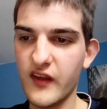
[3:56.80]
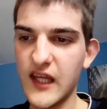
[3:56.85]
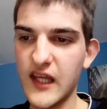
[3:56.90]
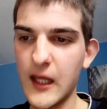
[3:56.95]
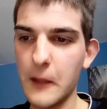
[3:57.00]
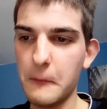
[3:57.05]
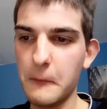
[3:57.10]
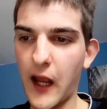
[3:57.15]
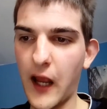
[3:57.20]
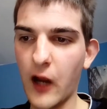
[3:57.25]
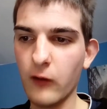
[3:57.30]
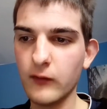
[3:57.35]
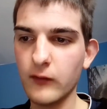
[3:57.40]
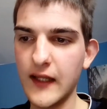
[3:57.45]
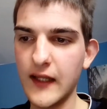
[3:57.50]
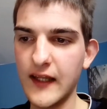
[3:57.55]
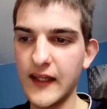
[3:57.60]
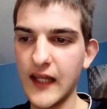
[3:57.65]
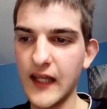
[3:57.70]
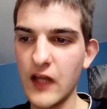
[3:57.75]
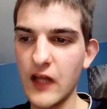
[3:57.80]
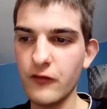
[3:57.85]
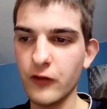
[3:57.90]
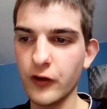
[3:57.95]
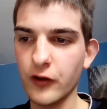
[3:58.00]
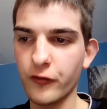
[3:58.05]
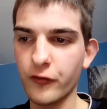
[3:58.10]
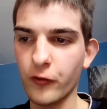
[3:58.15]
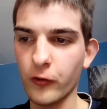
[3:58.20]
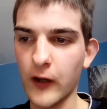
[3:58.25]
He apparently gave
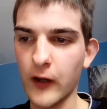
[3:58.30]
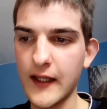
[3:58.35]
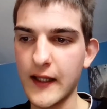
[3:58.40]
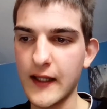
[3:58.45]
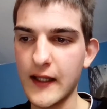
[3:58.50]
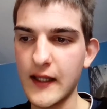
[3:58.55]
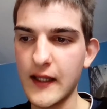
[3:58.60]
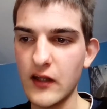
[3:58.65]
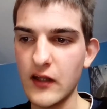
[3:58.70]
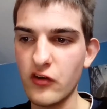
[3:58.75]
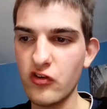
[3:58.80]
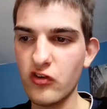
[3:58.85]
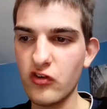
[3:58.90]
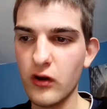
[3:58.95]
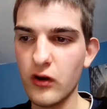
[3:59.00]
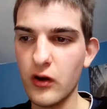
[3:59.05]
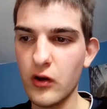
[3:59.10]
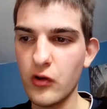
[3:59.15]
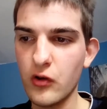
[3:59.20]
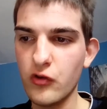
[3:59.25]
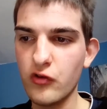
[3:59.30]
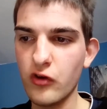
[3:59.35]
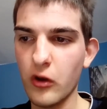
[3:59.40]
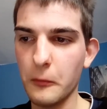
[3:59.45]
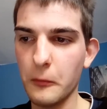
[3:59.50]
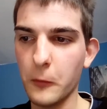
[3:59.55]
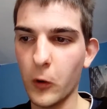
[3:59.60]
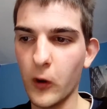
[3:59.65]
off great heat, to the